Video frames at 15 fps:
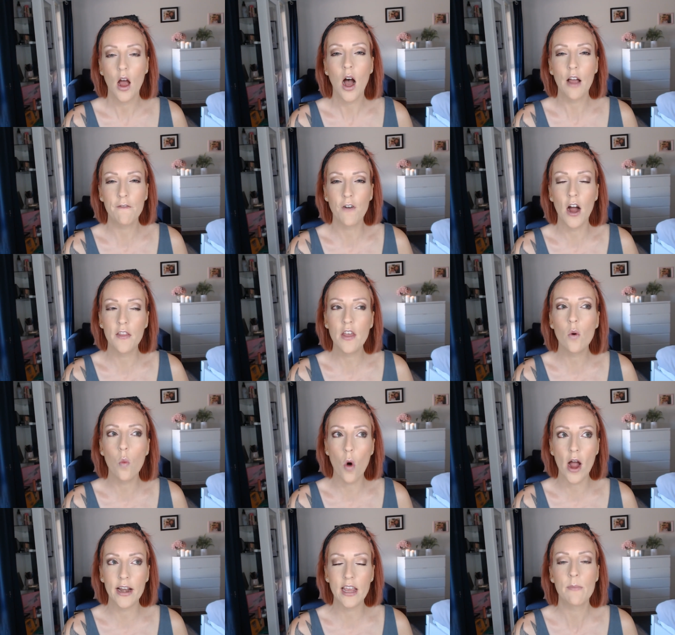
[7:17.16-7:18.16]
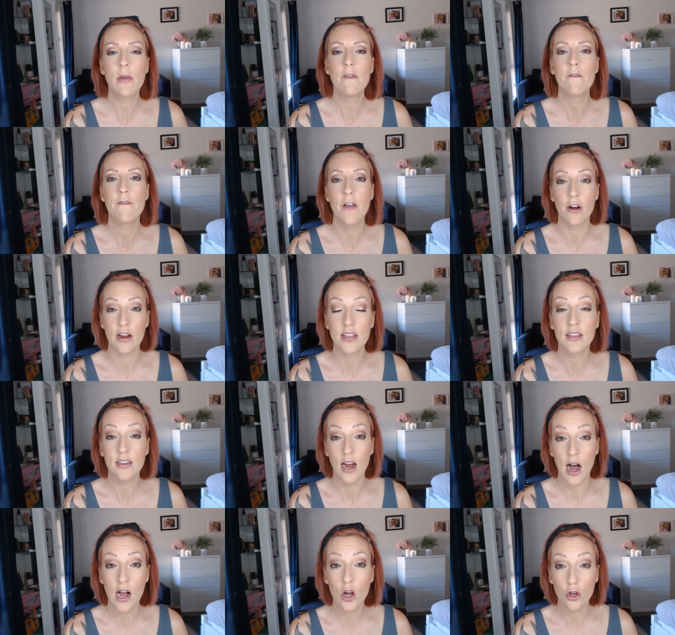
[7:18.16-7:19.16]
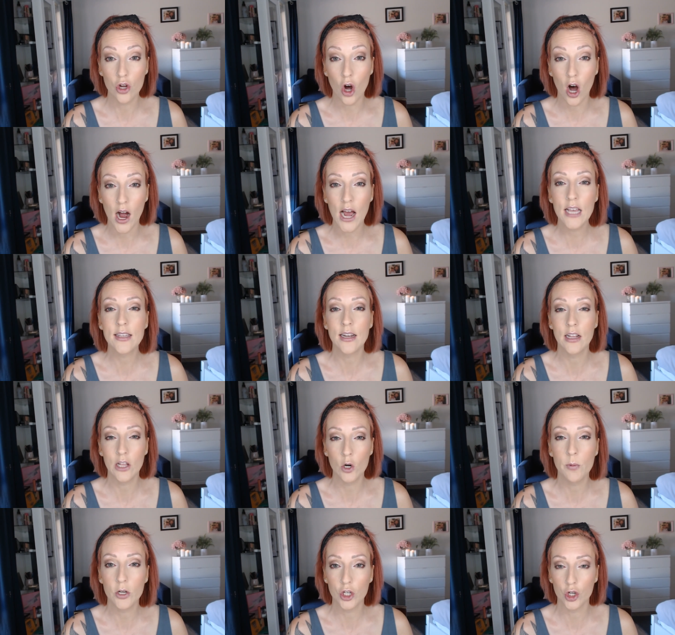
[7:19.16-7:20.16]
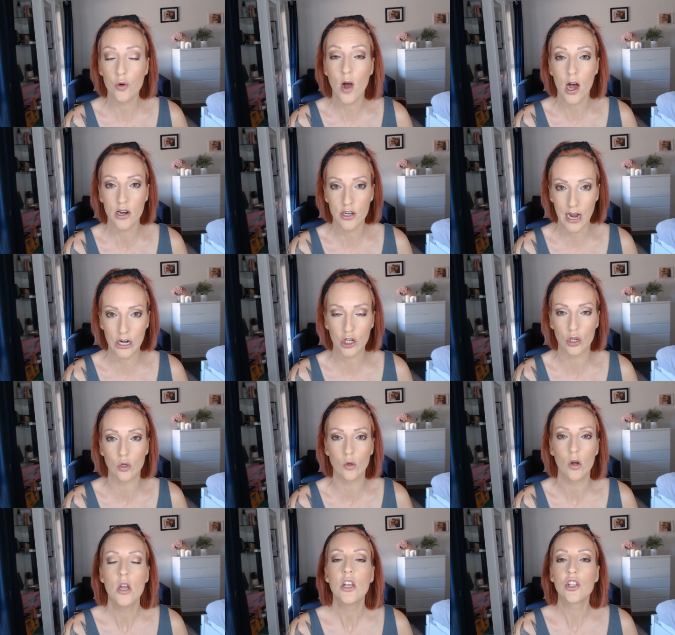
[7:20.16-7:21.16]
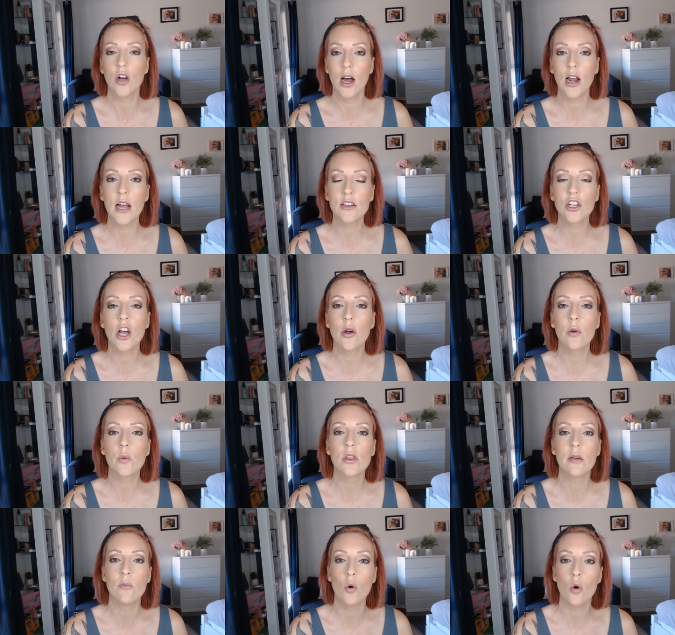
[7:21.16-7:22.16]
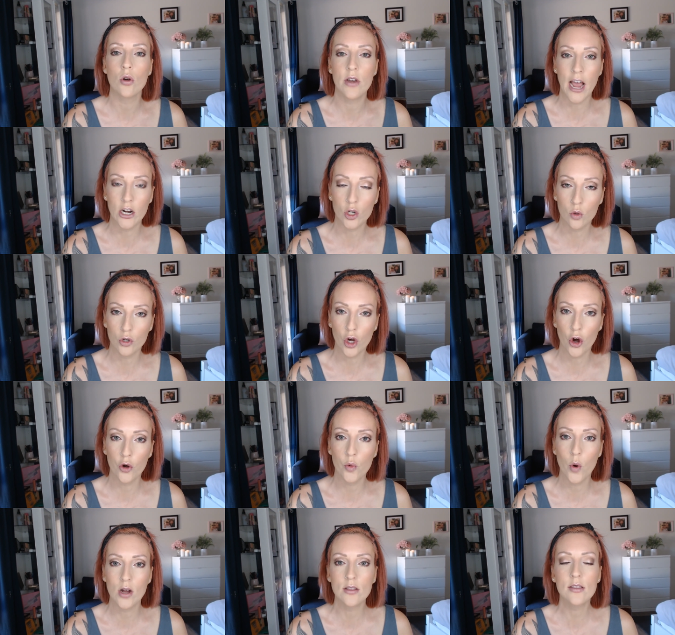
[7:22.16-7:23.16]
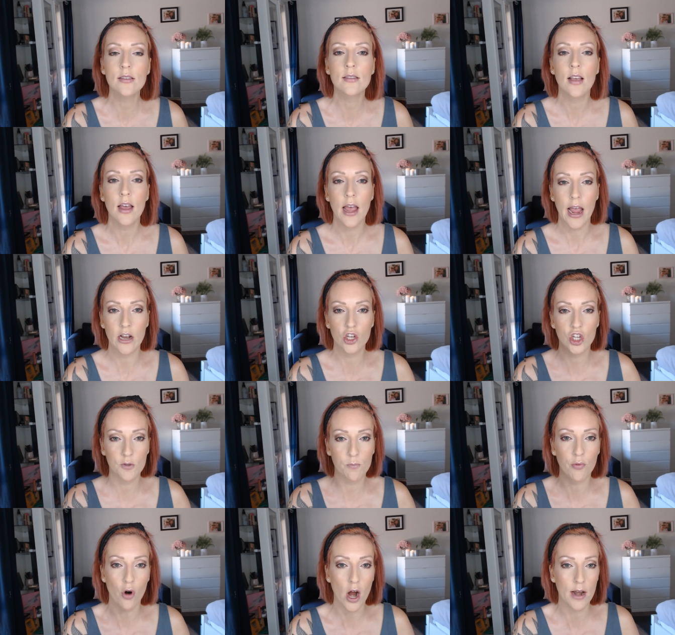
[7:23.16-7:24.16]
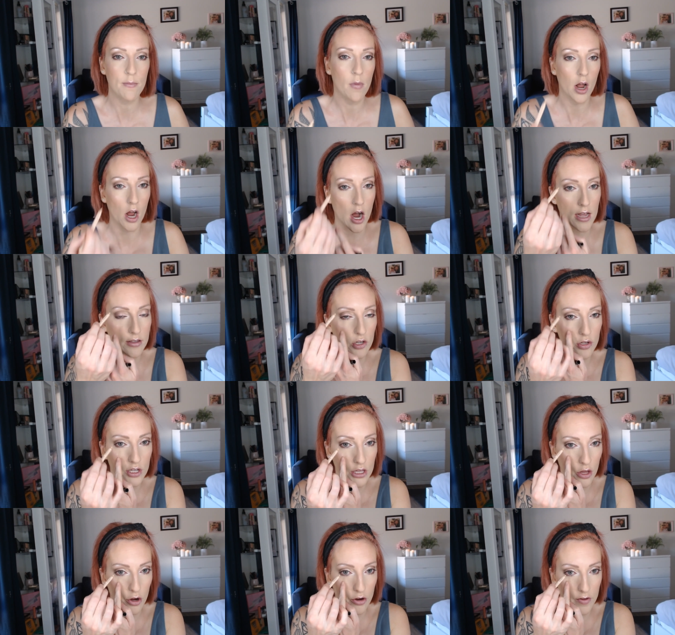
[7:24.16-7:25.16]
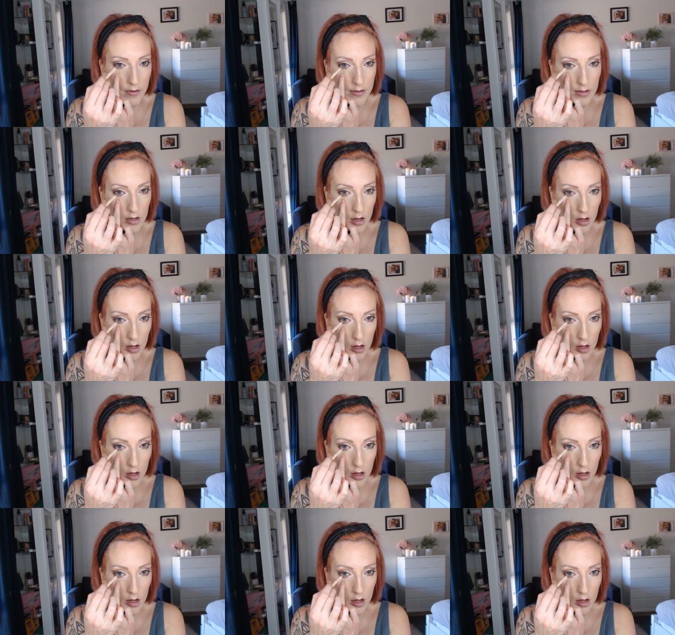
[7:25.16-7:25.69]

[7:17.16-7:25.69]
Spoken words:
I find that white can be very stark on your eyes and a little bit too unnatural. So I like to go in with the more natural toned ones and just brighten my eyes using those.